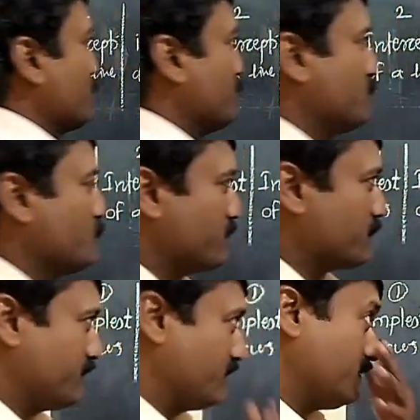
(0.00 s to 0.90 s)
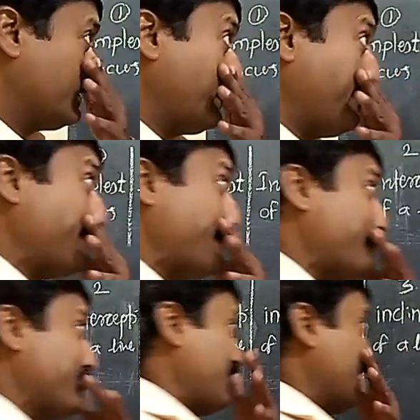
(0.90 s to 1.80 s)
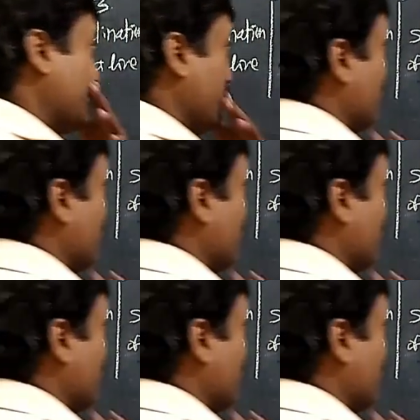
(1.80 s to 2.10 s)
of two perpendicular lines, and the